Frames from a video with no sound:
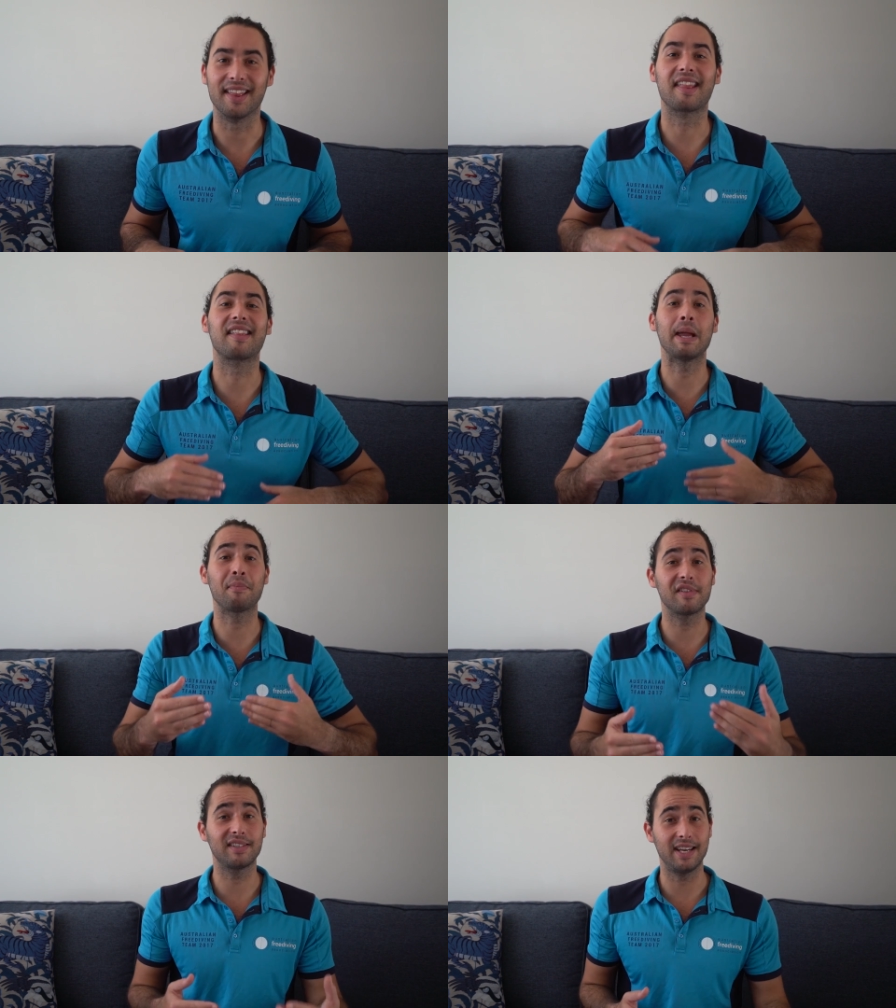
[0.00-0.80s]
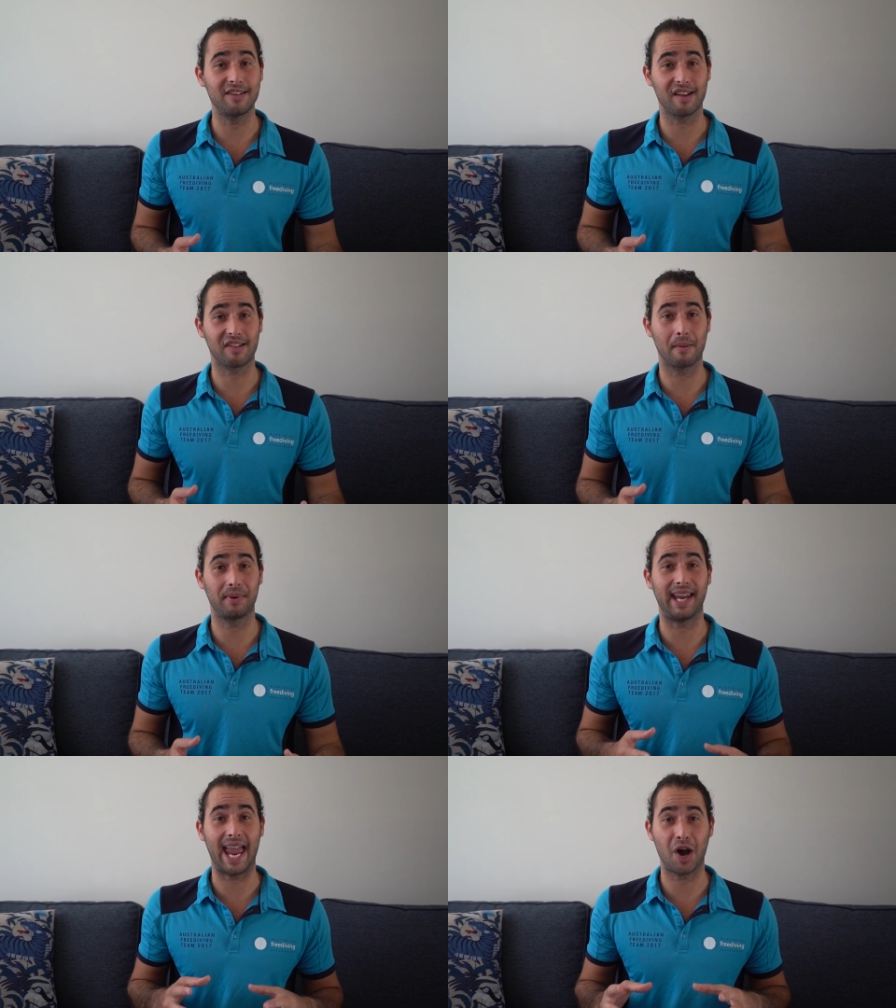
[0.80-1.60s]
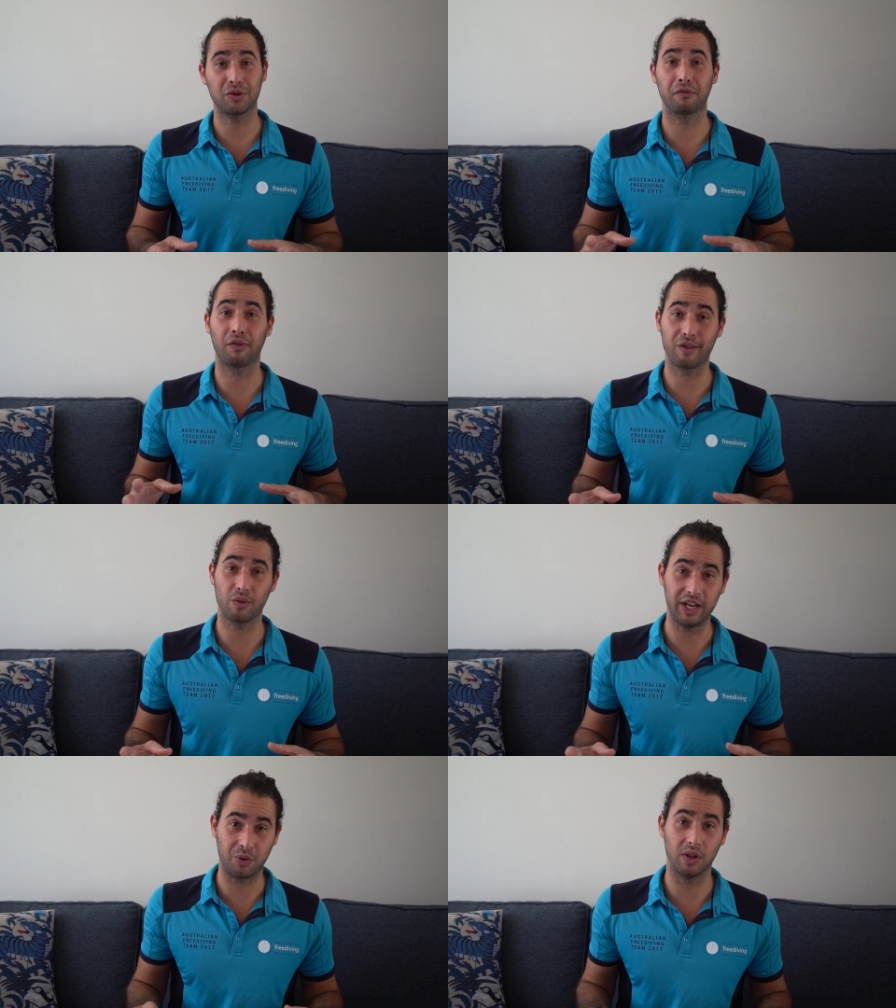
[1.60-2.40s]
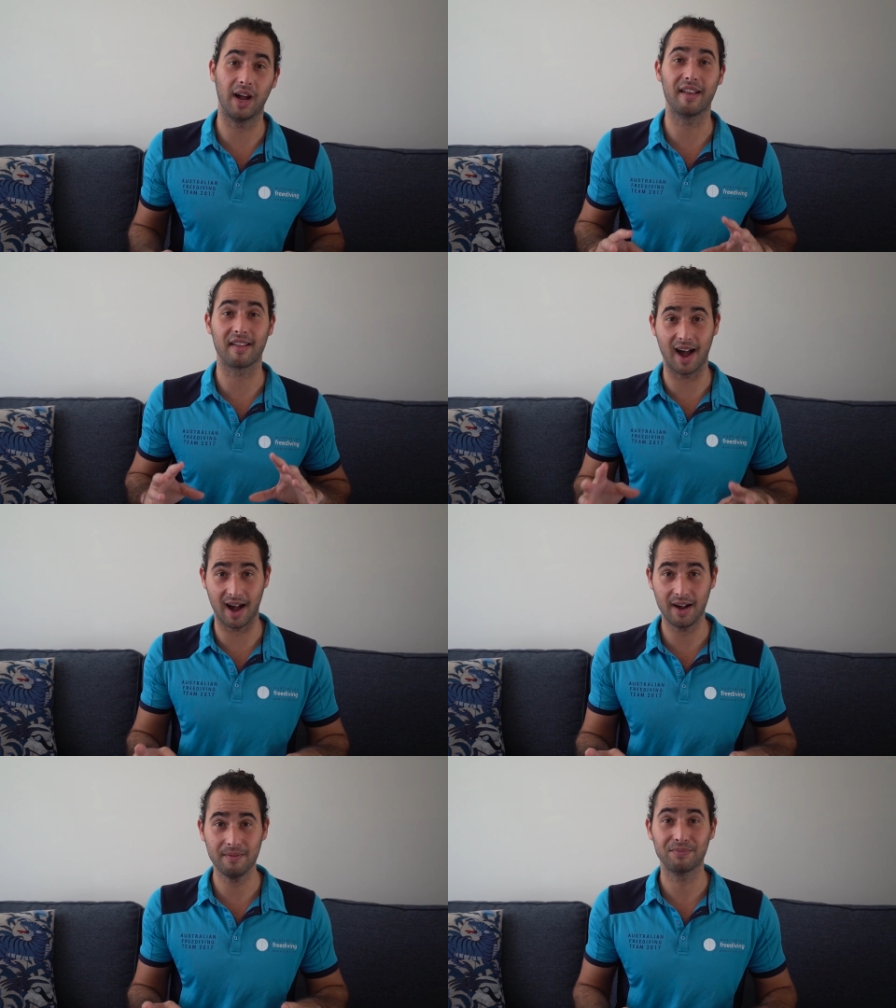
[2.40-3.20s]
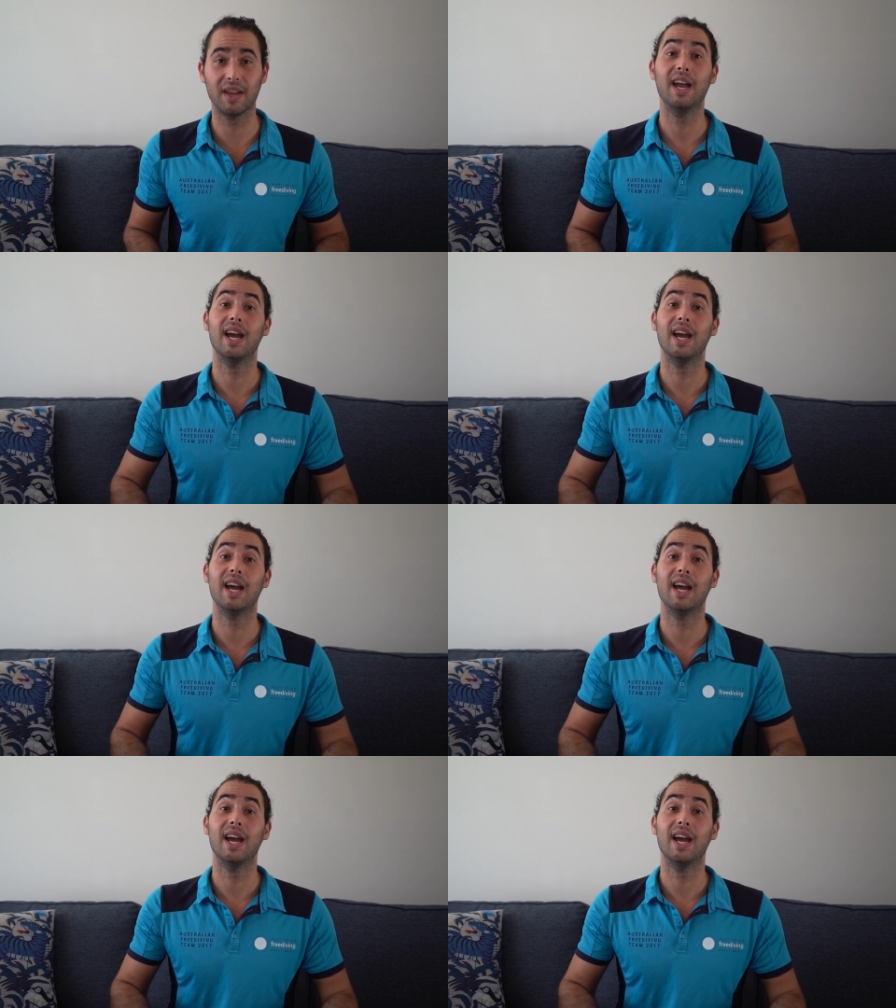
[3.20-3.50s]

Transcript: the steps to teaching somebody how to Frenzel equalize are,